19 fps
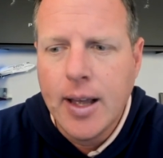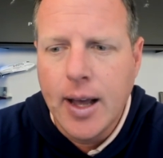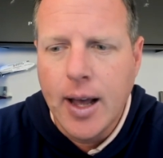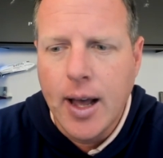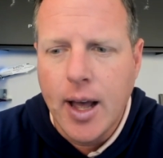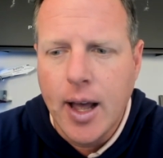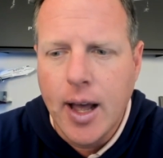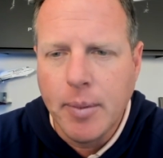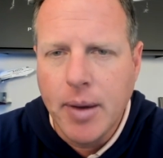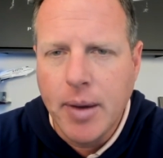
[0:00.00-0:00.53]

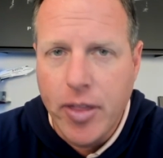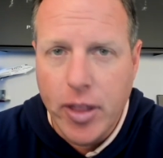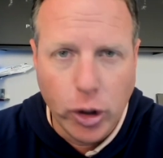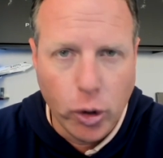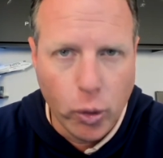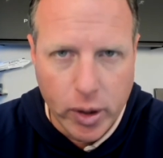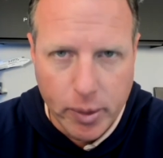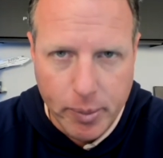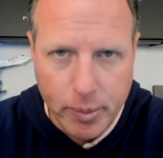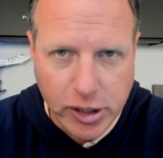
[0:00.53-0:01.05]
And then
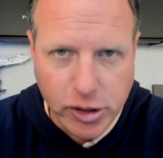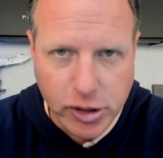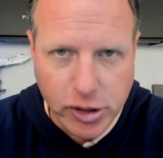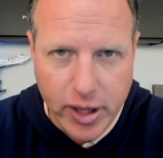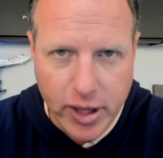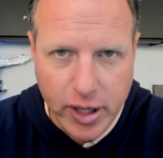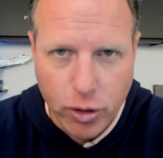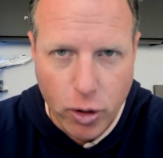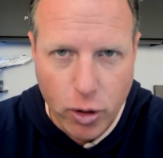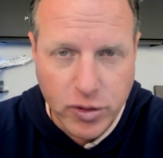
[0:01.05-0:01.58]
you'll want to make sure
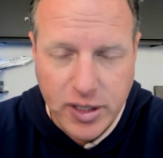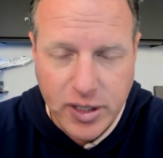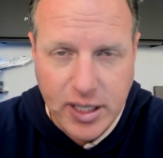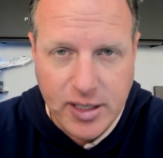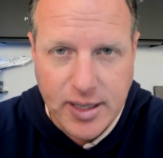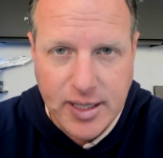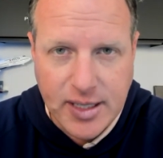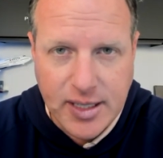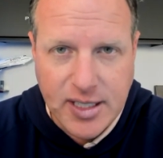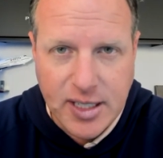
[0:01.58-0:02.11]
that those get
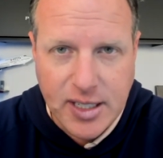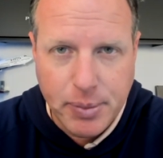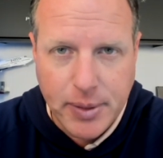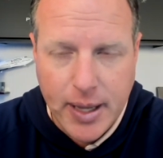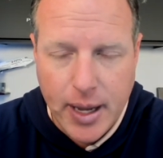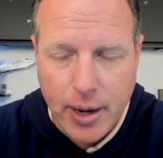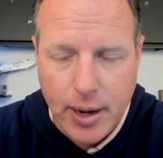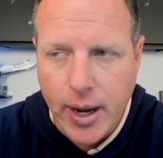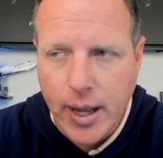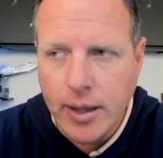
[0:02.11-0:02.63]
to the
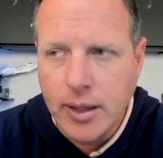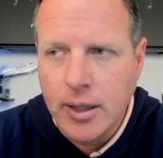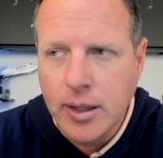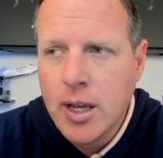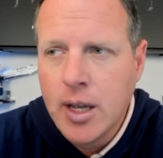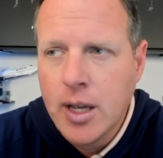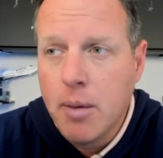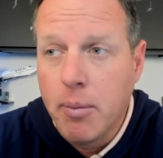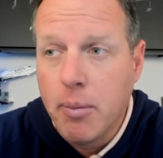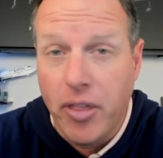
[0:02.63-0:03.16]
CPA, right?
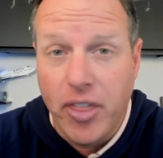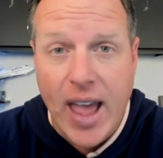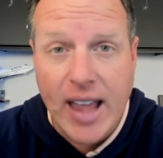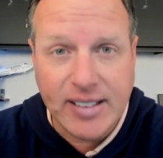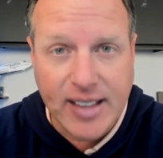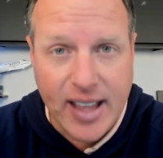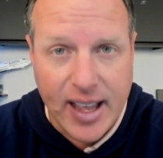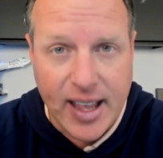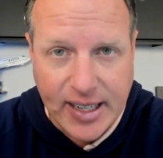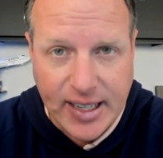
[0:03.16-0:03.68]
But
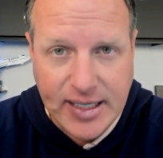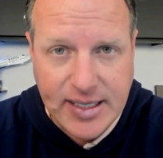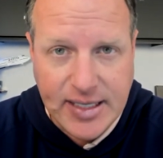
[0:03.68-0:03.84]
that's got to get